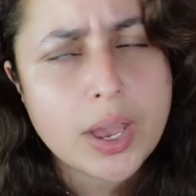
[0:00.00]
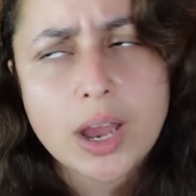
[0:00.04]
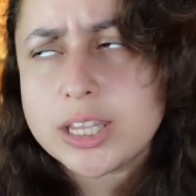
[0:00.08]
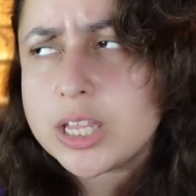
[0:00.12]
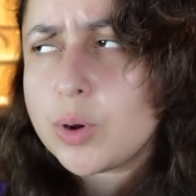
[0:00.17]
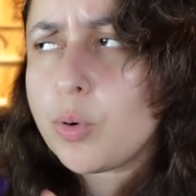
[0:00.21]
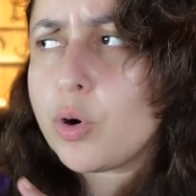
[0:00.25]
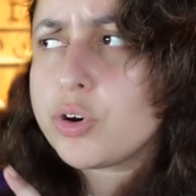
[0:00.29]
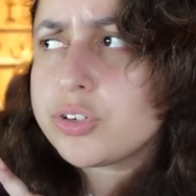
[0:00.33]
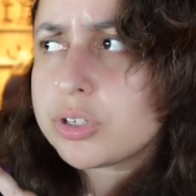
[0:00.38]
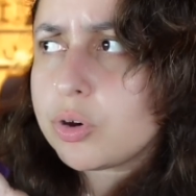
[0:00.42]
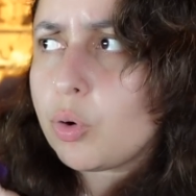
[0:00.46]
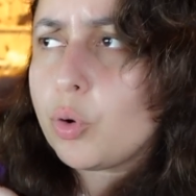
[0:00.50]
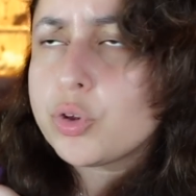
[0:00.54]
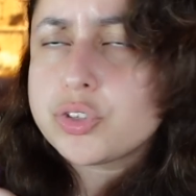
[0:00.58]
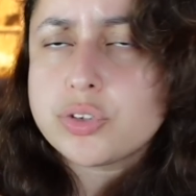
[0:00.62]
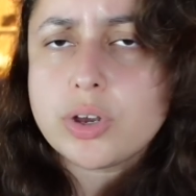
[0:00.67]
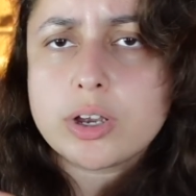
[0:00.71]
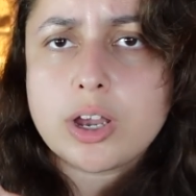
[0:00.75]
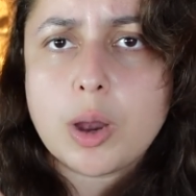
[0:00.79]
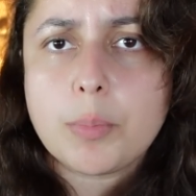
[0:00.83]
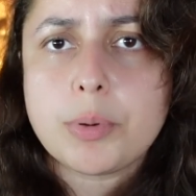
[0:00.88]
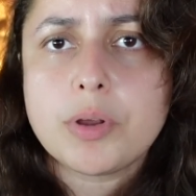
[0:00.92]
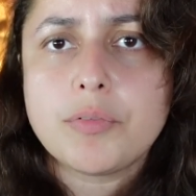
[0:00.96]
There was also
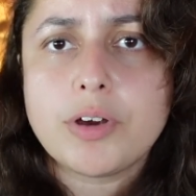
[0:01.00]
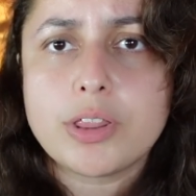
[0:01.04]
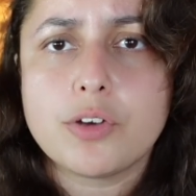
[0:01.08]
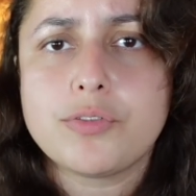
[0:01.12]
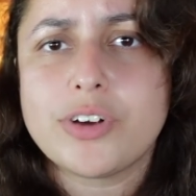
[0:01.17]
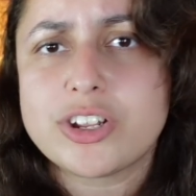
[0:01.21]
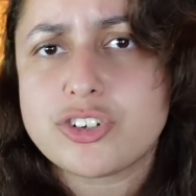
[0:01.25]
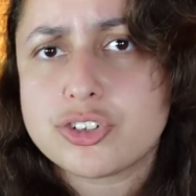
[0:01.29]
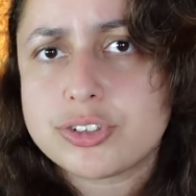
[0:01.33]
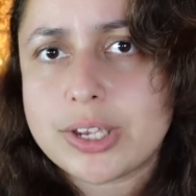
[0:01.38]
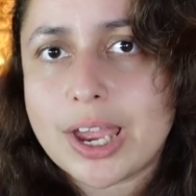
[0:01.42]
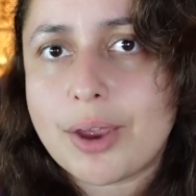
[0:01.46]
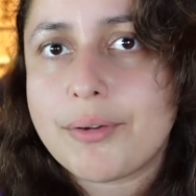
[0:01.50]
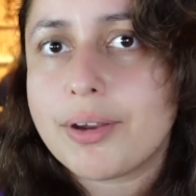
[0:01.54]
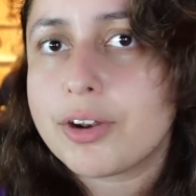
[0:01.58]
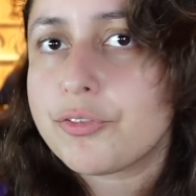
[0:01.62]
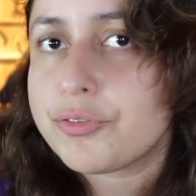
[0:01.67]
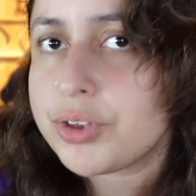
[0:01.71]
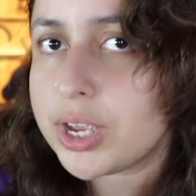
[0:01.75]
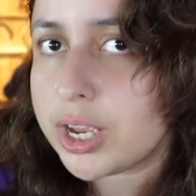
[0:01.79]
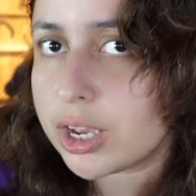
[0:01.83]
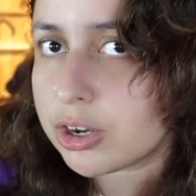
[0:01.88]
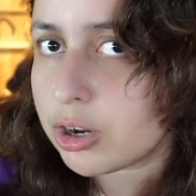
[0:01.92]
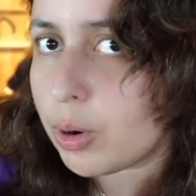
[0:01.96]
a couple of other vegetarian
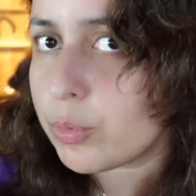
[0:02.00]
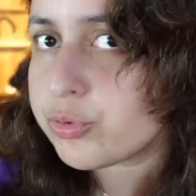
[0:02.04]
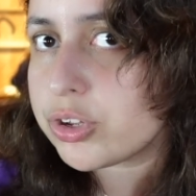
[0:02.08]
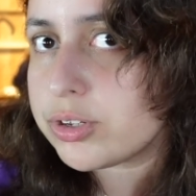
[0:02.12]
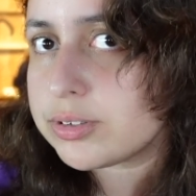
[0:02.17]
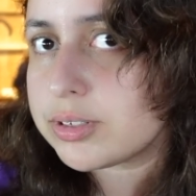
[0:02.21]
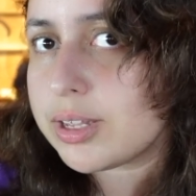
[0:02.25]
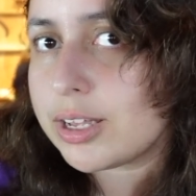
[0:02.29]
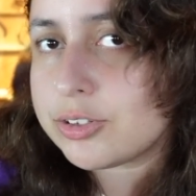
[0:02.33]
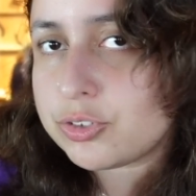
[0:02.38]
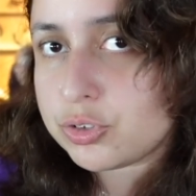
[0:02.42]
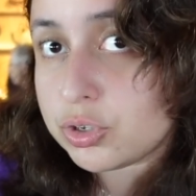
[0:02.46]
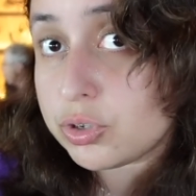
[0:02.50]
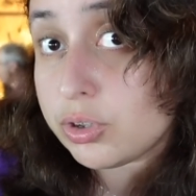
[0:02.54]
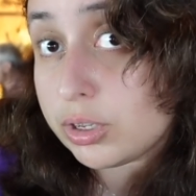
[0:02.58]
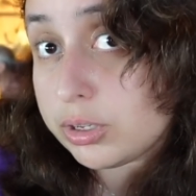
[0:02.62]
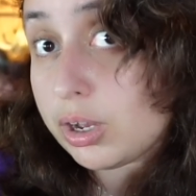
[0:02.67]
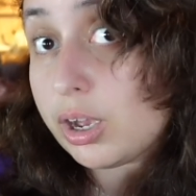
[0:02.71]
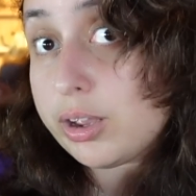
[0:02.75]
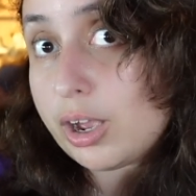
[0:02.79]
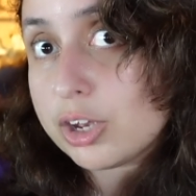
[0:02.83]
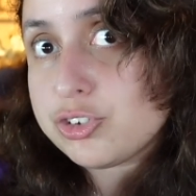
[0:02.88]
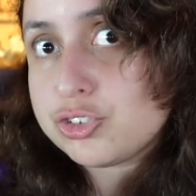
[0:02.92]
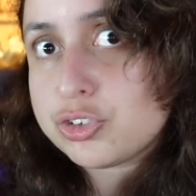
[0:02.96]
vegan options that you,
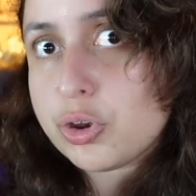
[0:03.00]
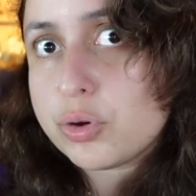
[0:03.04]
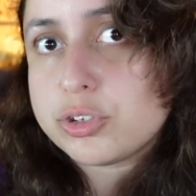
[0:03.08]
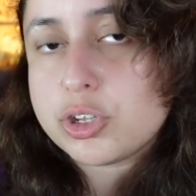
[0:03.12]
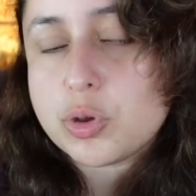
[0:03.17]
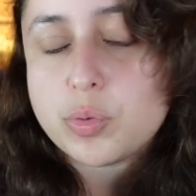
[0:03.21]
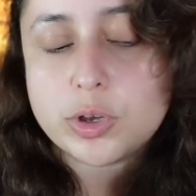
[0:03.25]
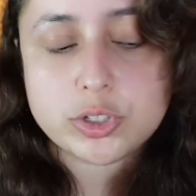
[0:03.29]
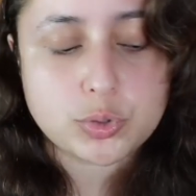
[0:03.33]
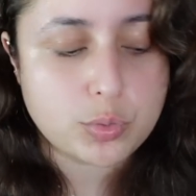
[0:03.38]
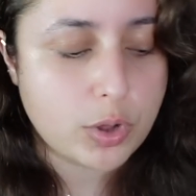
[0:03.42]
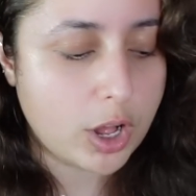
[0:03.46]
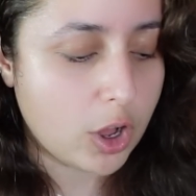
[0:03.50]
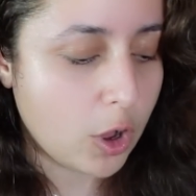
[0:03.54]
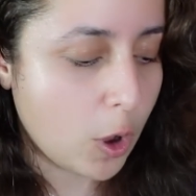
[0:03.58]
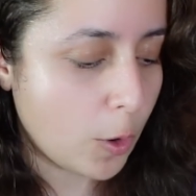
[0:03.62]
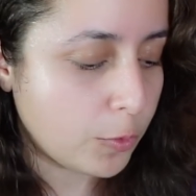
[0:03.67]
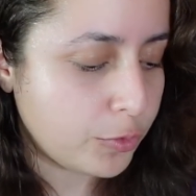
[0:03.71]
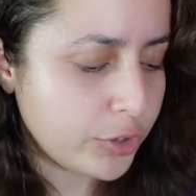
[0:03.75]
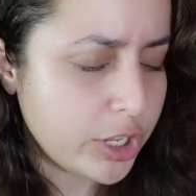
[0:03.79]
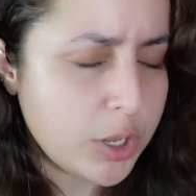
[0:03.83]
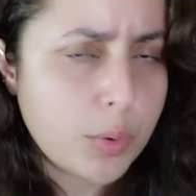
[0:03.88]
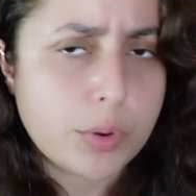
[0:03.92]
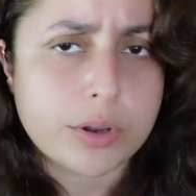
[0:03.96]
I showed you as well.
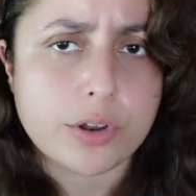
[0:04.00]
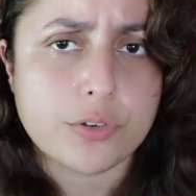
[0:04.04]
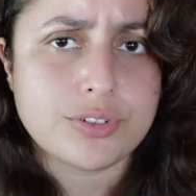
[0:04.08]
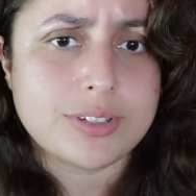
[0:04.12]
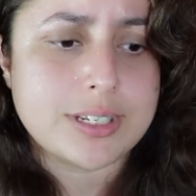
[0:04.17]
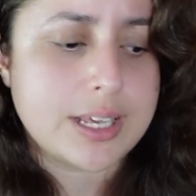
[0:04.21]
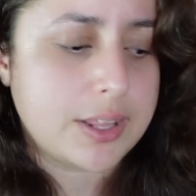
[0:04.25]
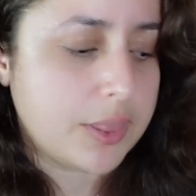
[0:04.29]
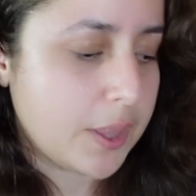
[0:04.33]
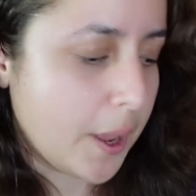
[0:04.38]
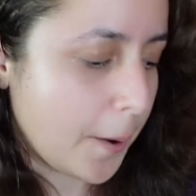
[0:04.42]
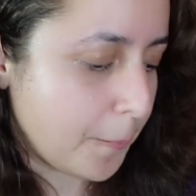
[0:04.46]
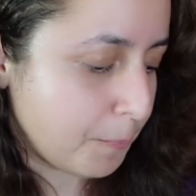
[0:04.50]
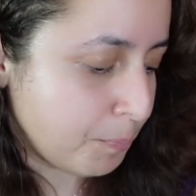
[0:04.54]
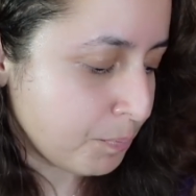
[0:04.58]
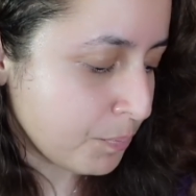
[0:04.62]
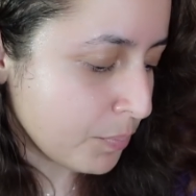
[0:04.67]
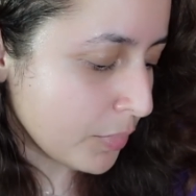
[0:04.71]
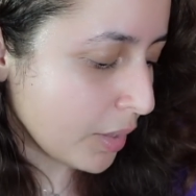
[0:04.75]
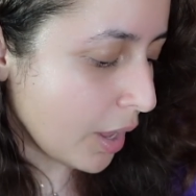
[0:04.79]
Hopefully you would have seen them.